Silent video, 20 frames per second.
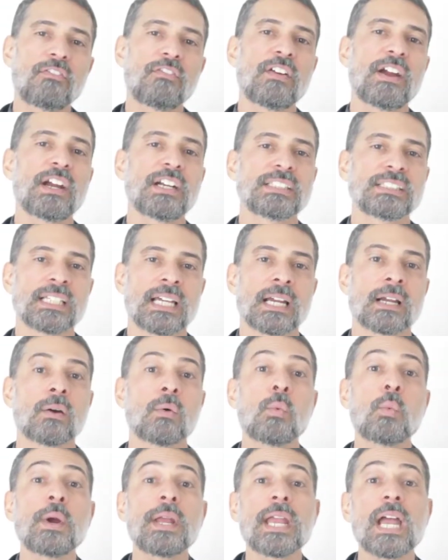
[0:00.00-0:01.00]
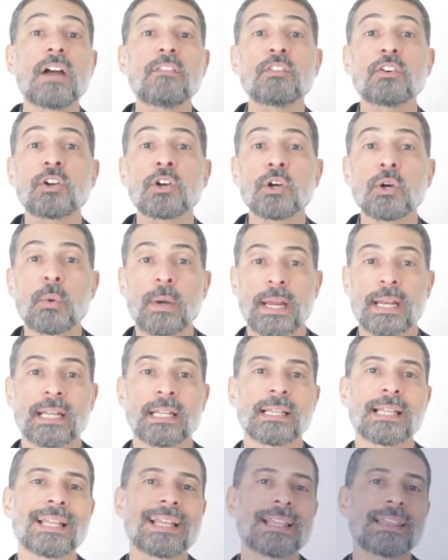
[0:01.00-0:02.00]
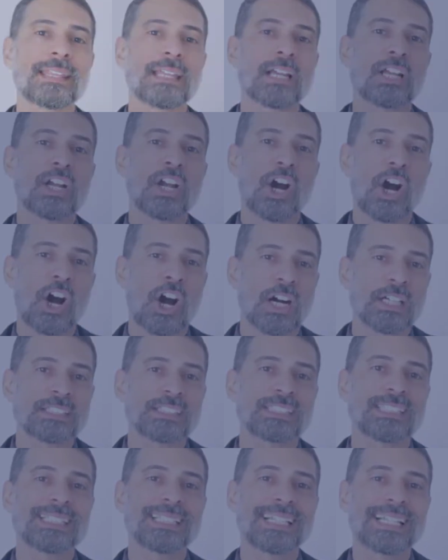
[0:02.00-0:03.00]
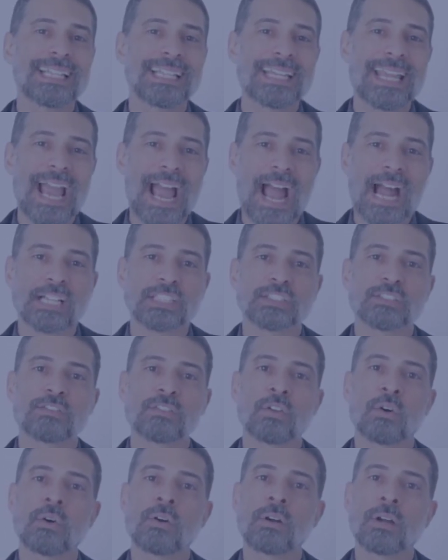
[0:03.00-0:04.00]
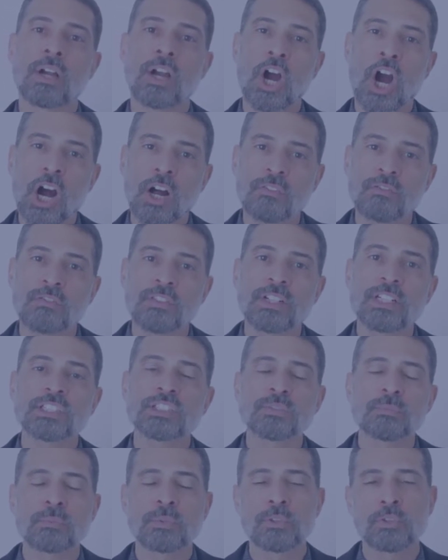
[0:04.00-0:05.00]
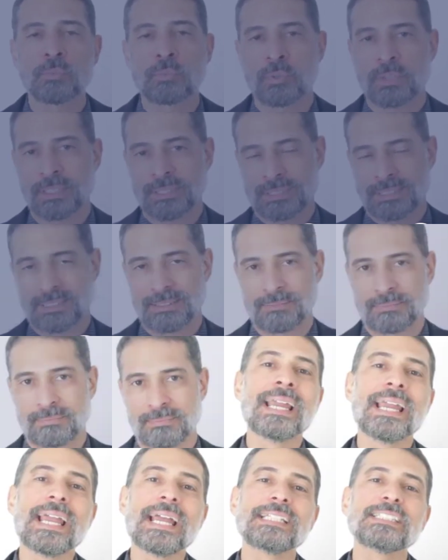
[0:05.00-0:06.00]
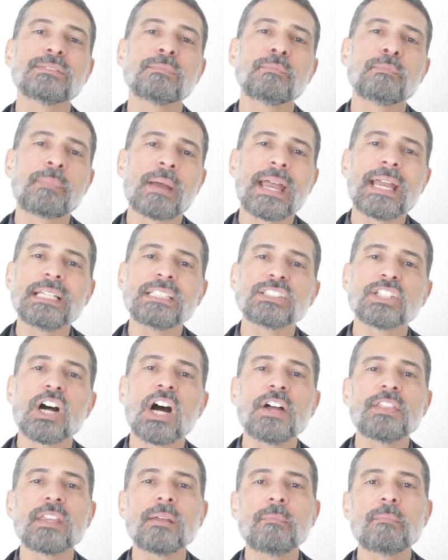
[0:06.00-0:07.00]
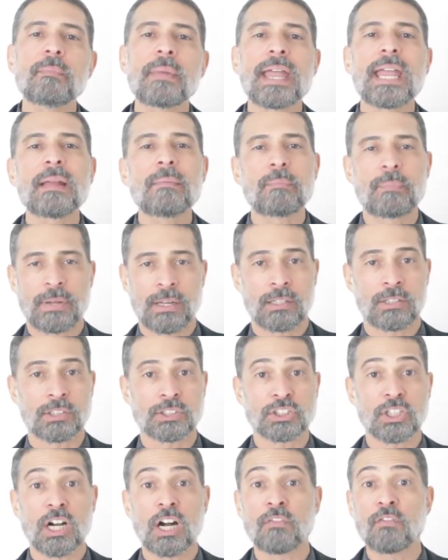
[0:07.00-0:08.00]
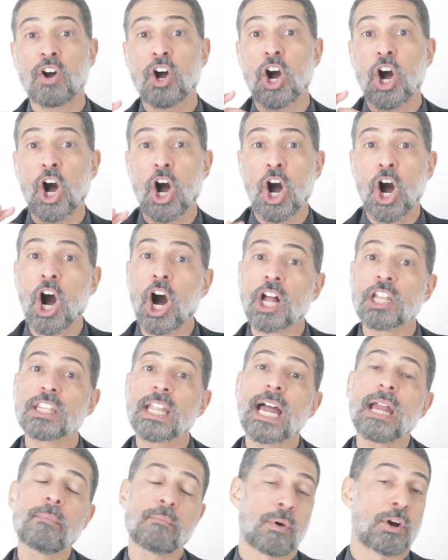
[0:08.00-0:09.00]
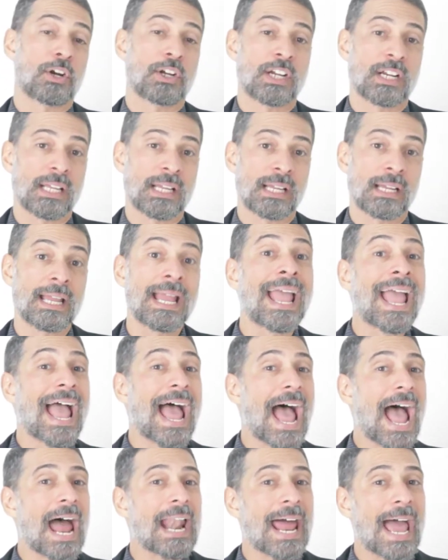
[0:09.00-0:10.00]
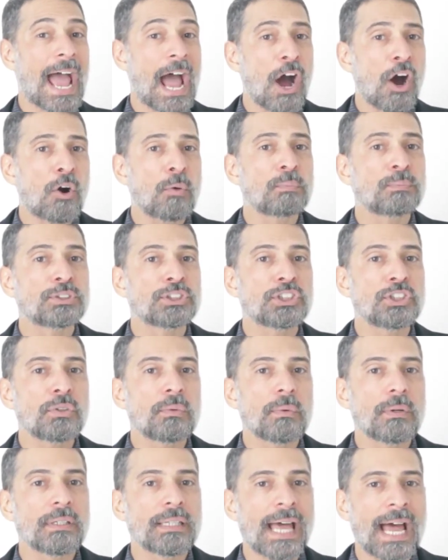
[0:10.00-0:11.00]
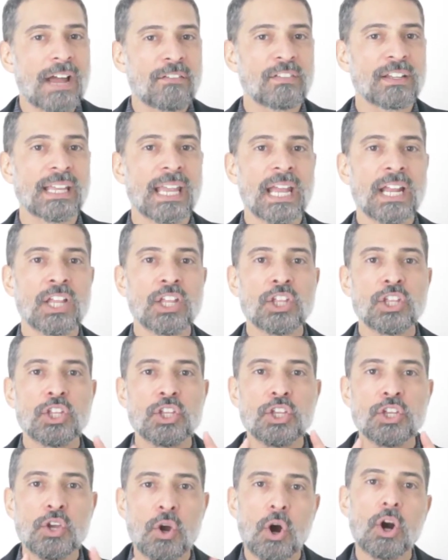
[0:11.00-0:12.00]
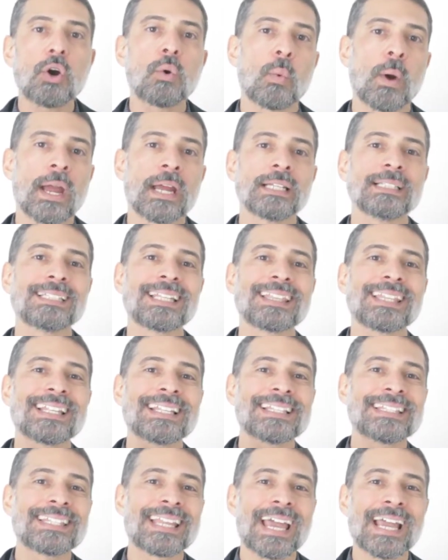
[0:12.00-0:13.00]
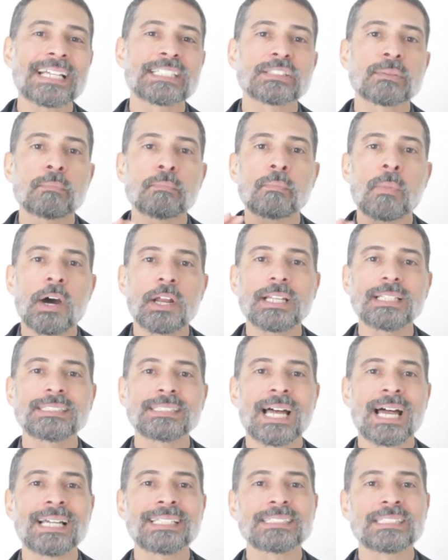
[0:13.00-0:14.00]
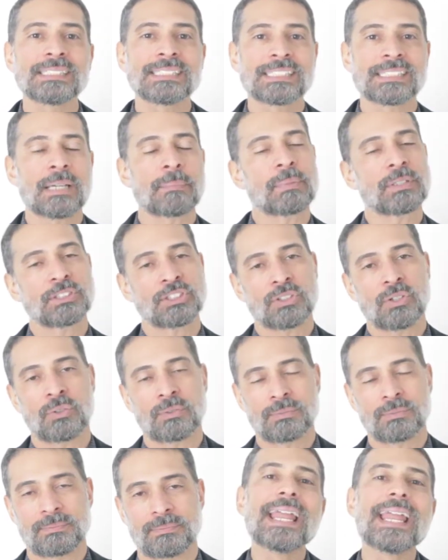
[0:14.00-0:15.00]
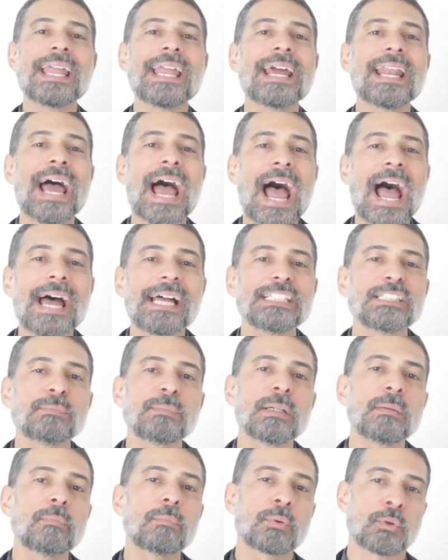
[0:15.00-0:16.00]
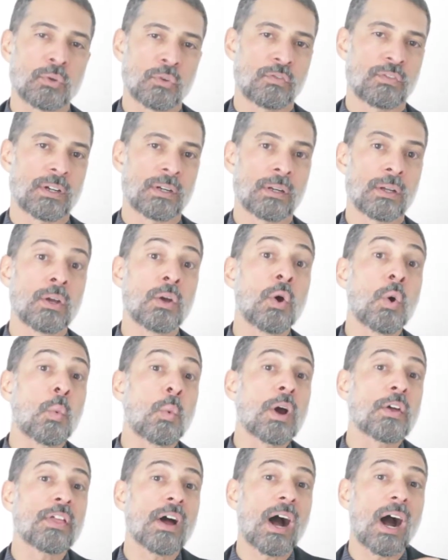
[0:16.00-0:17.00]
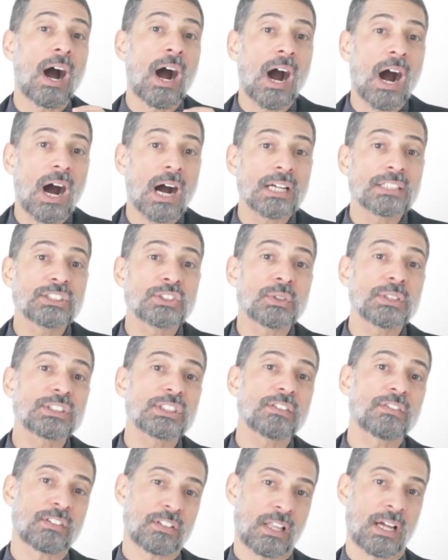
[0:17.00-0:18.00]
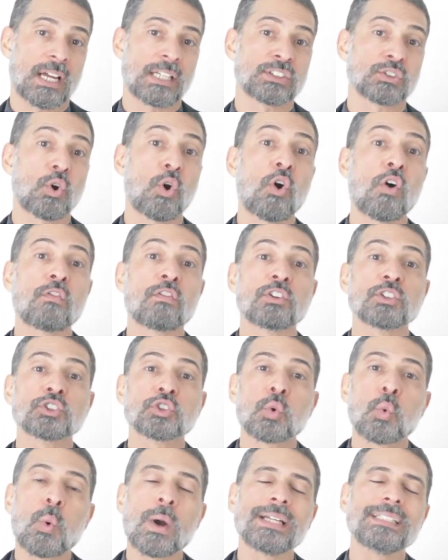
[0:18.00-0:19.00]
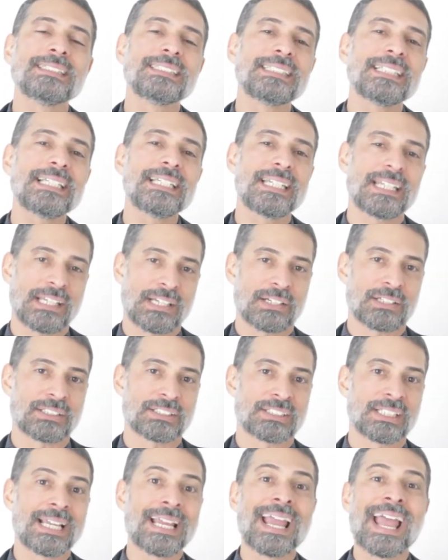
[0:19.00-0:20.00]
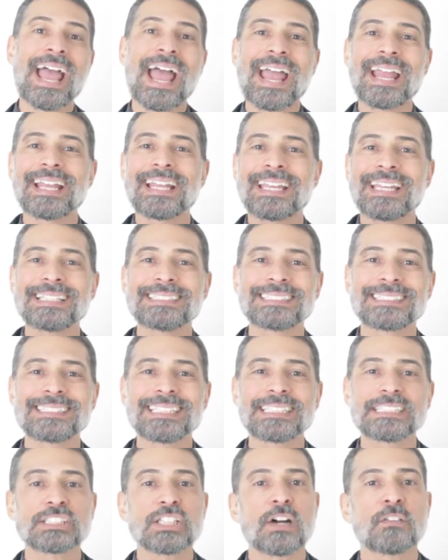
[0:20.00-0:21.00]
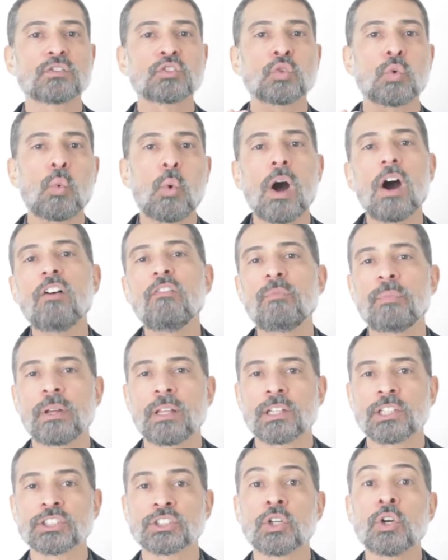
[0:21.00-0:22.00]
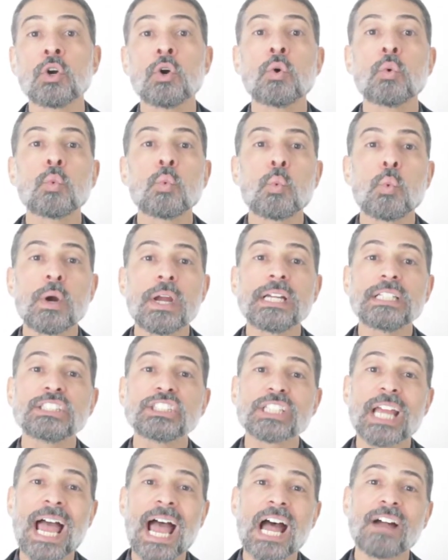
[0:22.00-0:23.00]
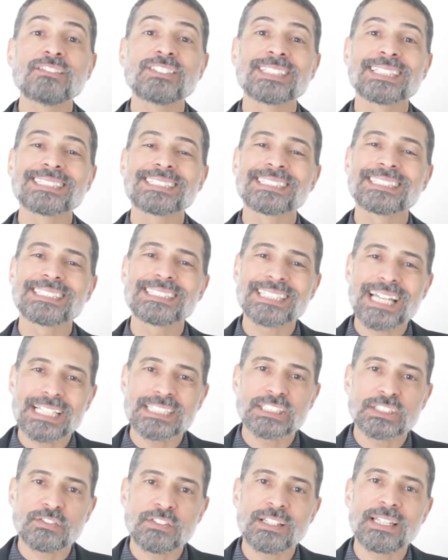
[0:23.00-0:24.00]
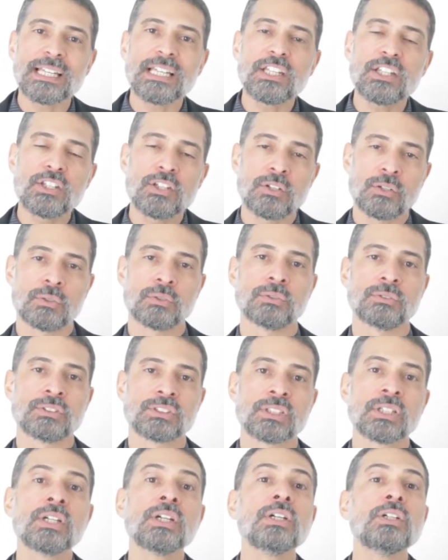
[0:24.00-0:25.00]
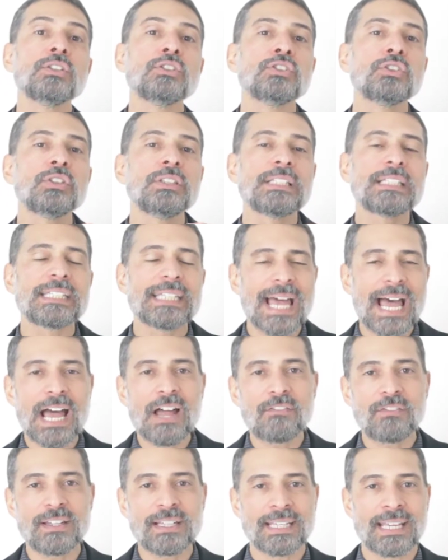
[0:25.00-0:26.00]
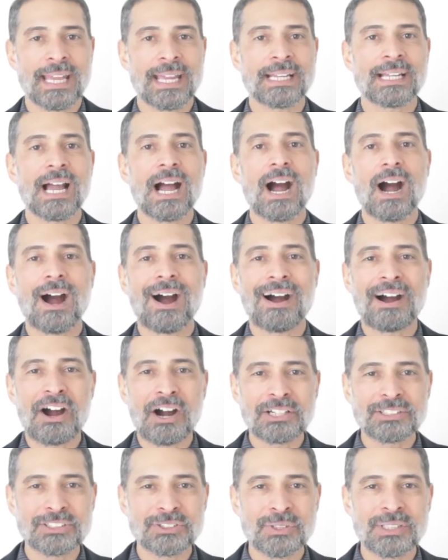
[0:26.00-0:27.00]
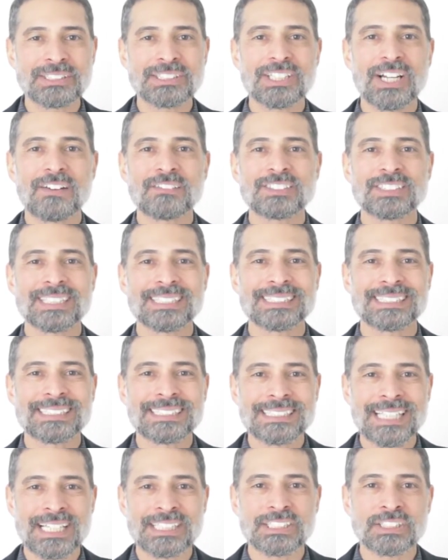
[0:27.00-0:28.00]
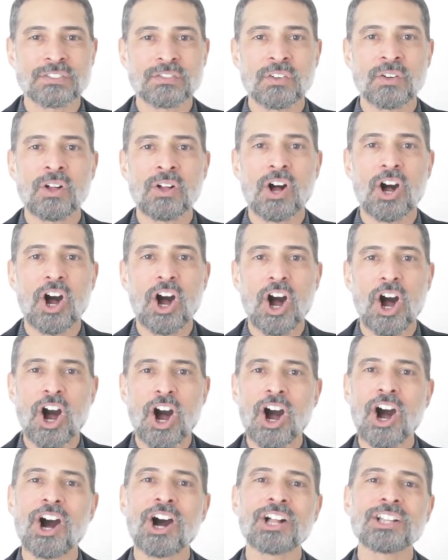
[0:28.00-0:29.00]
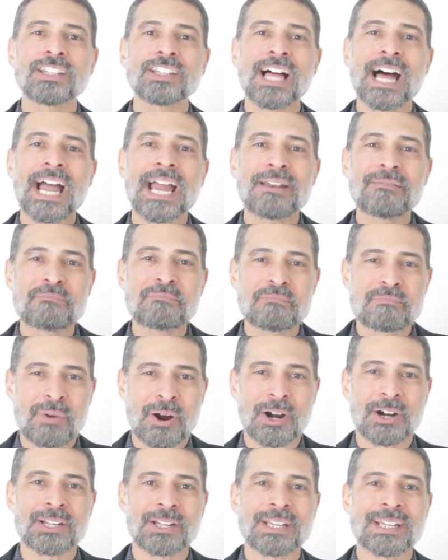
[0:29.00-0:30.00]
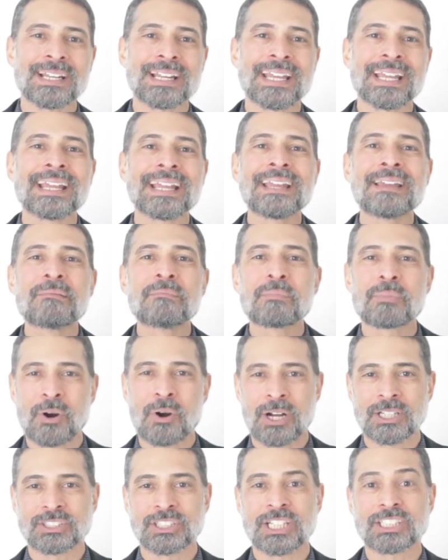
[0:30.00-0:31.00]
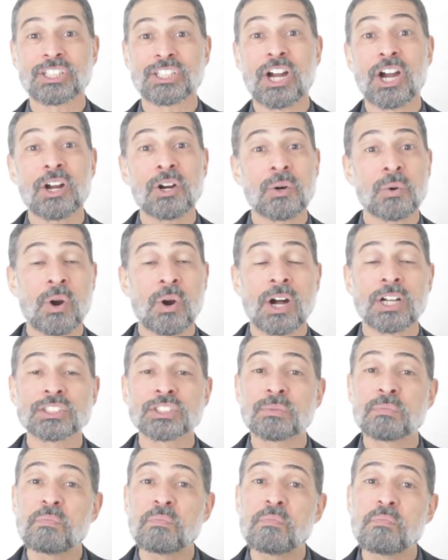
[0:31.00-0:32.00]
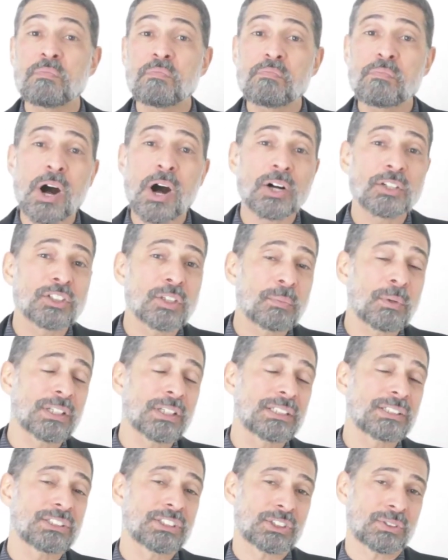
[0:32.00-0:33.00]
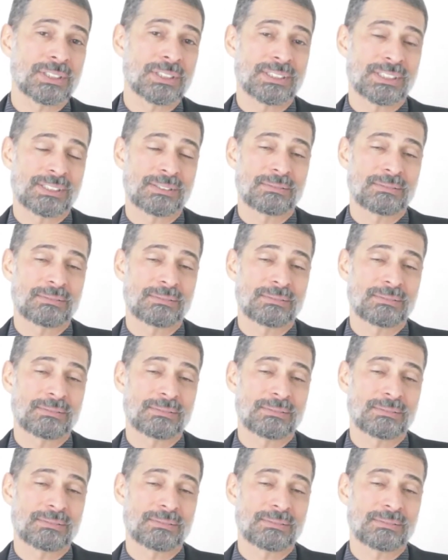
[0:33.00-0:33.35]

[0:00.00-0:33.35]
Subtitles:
FairTech, we have created the Constant Cash Flow Confidence Blueprint. It's based on the main pillars of online marketing and helps you navigate your way to the next monetizing stepping stone. It has been proven with hundreds of clients over 20 years and consists of 12 pillars which have successfully used to navigate hundreds of successful online marketing projects across multiple industries.